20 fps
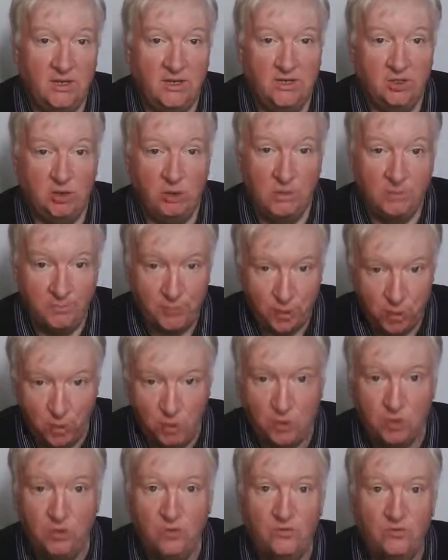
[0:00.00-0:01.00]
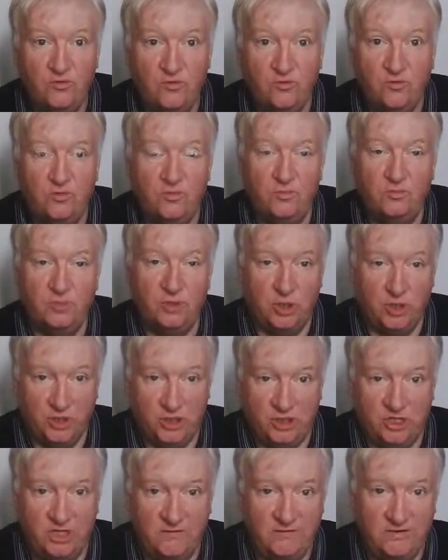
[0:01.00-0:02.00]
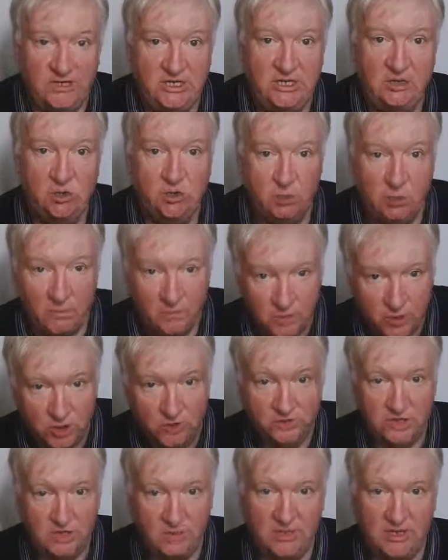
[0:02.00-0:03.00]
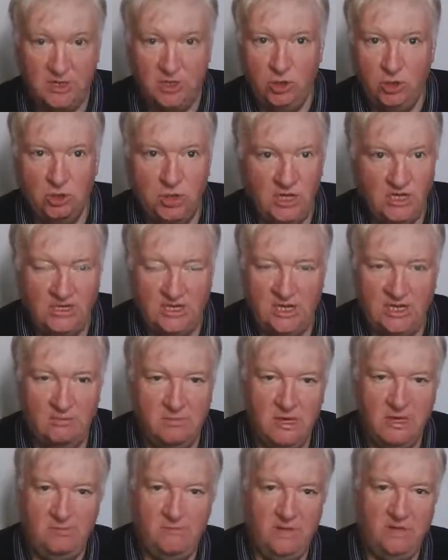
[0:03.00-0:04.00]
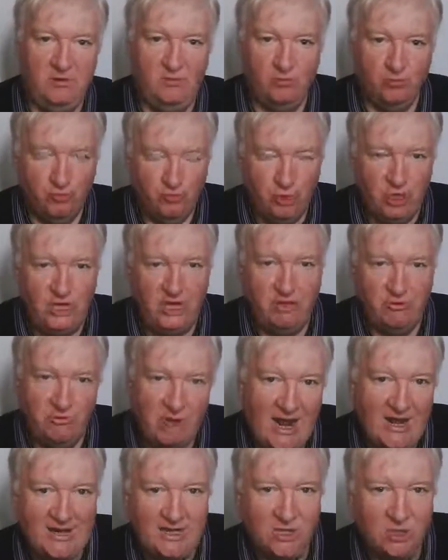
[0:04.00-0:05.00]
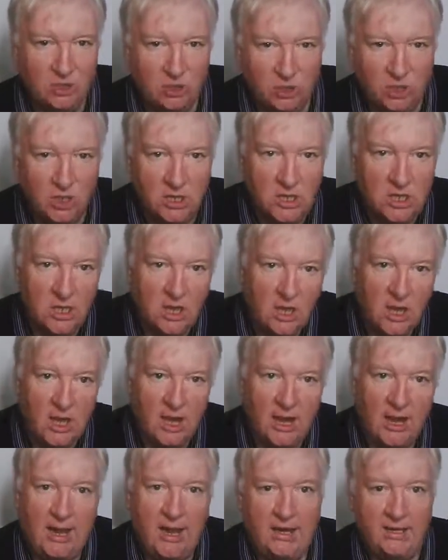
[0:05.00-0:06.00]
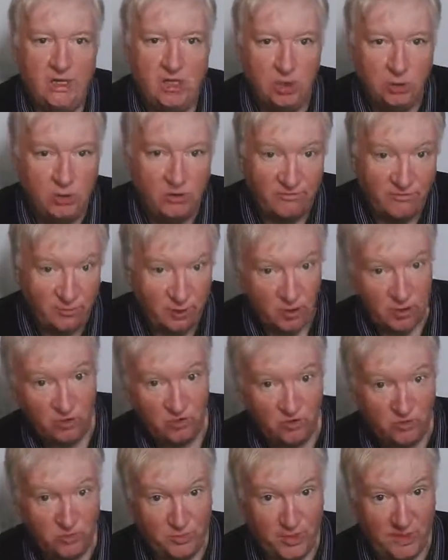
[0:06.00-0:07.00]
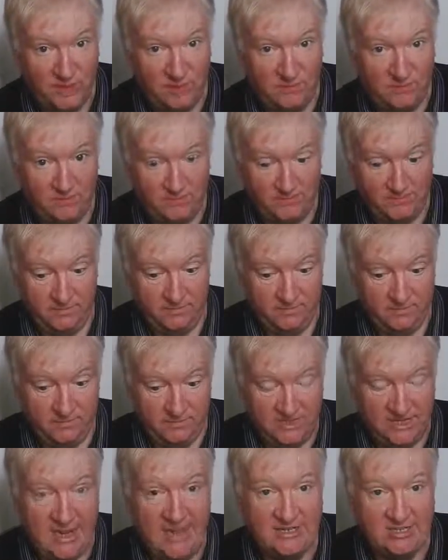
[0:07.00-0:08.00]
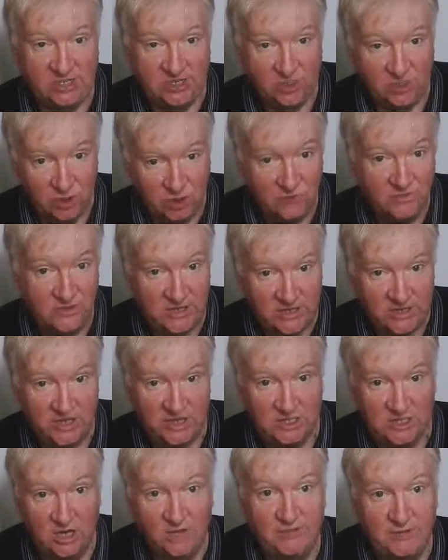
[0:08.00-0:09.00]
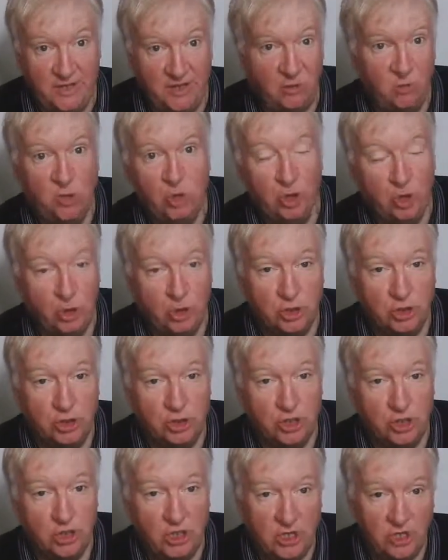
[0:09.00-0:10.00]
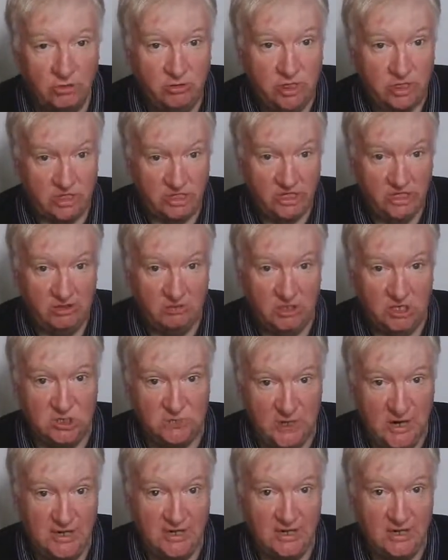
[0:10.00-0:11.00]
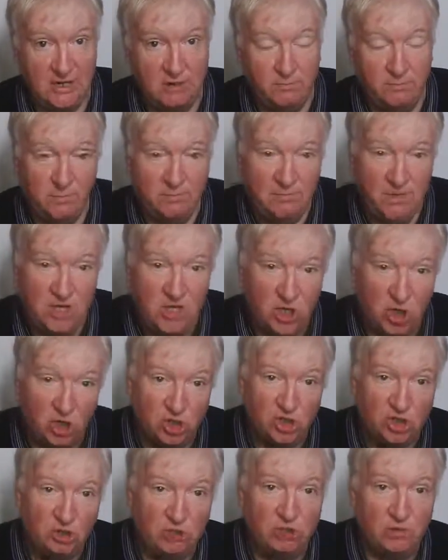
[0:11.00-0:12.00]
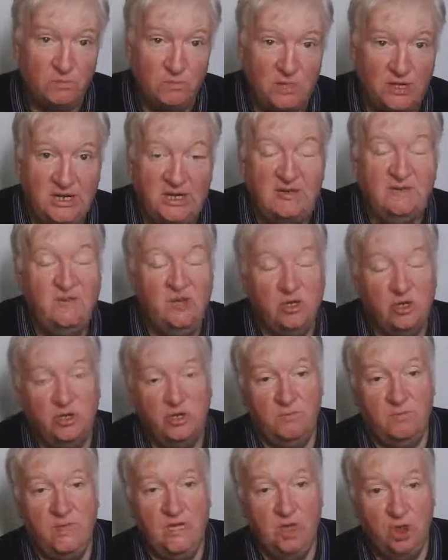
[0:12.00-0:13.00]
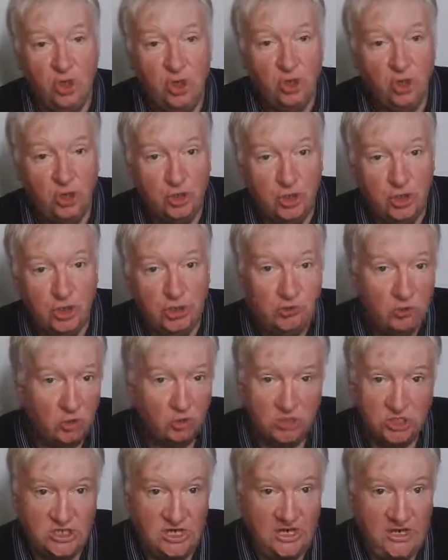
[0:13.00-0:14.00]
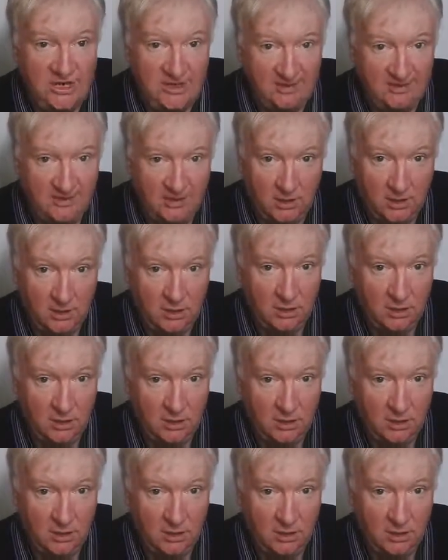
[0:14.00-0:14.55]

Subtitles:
to improve productivity or to improve something, and your idea may be really radical, and you have proved by tests that you've done yourself that it works. You just need to expand it out. But because you don't believe you're going to be heard, you don't say anything.